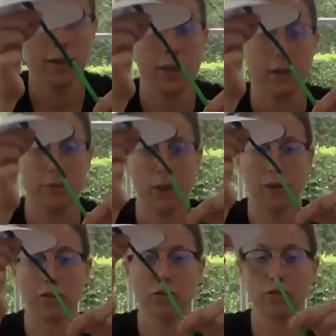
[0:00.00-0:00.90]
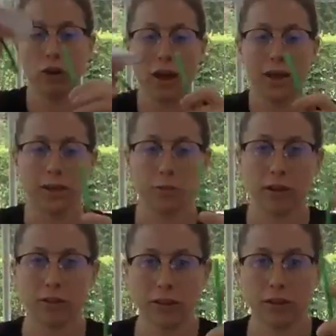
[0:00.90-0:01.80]
If you have a straw,
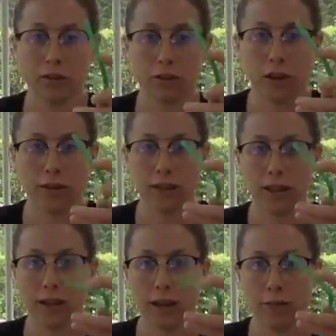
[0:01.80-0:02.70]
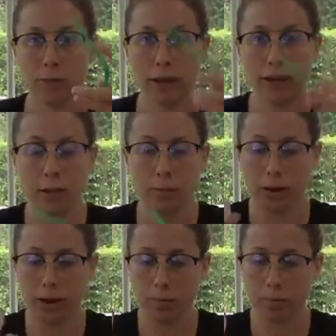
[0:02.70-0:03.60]
especially the straws that have the bendy
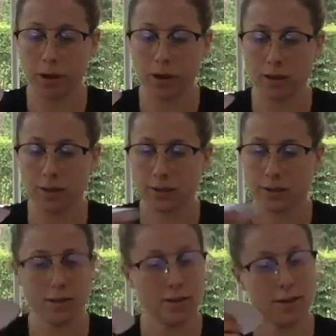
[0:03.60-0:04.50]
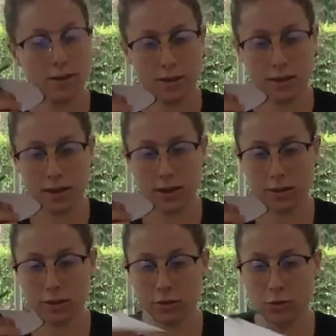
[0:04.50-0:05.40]
parts,
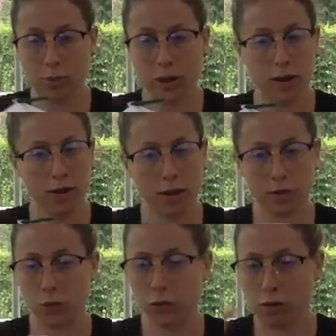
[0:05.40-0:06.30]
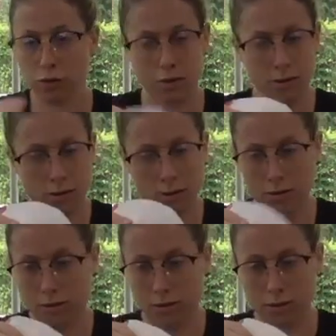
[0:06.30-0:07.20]
that's super. If you don't,
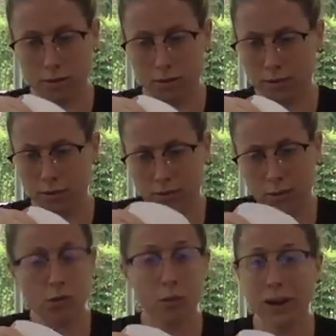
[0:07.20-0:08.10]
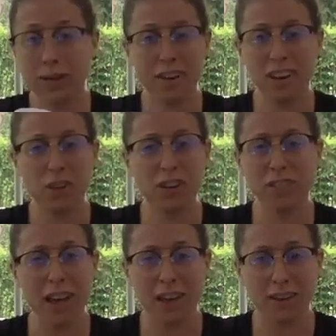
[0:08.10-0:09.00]
use whatever you can
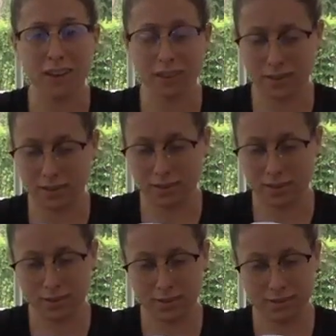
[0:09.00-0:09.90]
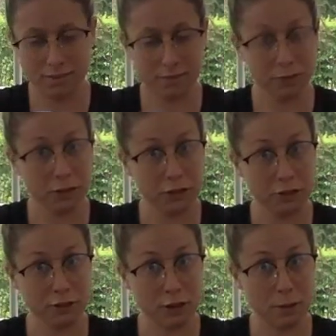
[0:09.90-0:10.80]
find.
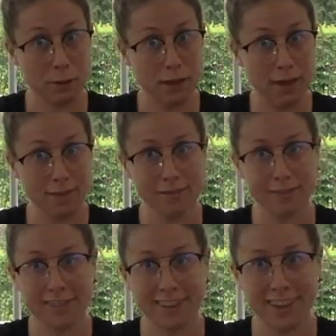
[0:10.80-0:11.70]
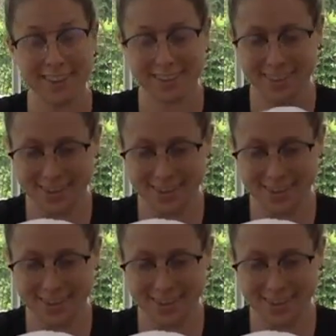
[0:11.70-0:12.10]
Sorry about that, it's Jess.